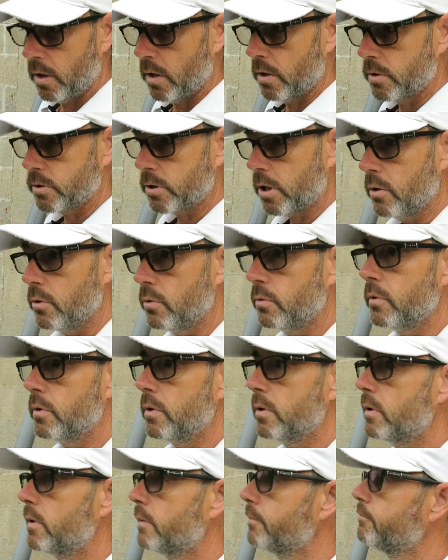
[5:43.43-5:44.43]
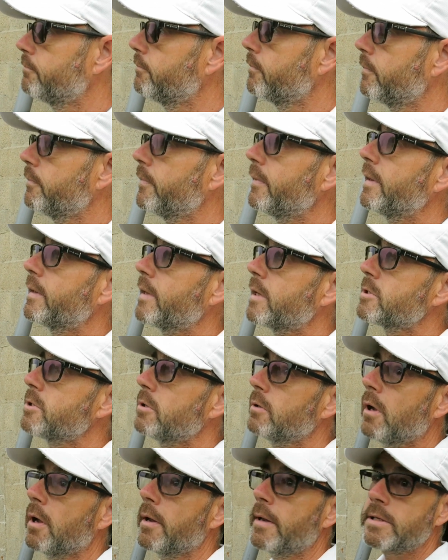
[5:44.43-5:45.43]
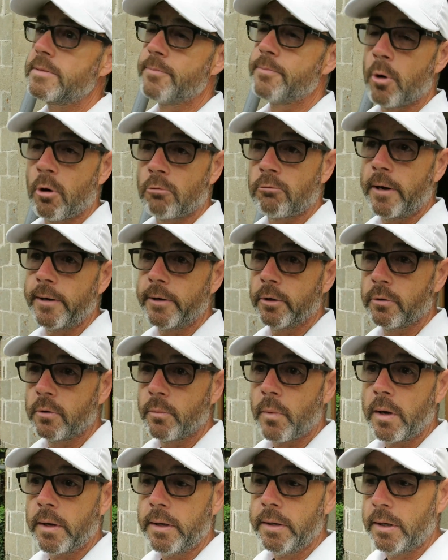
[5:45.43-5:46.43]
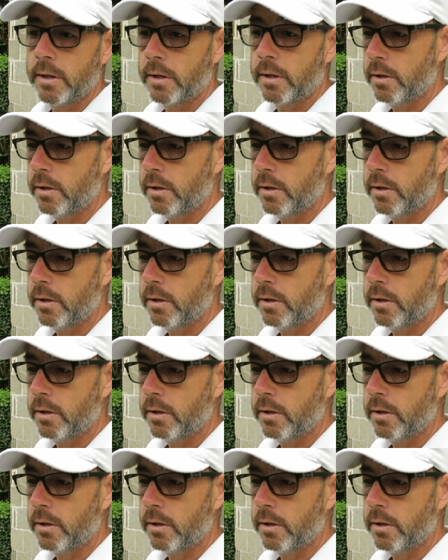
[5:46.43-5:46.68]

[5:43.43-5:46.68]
So it does look like there's more rain on the way,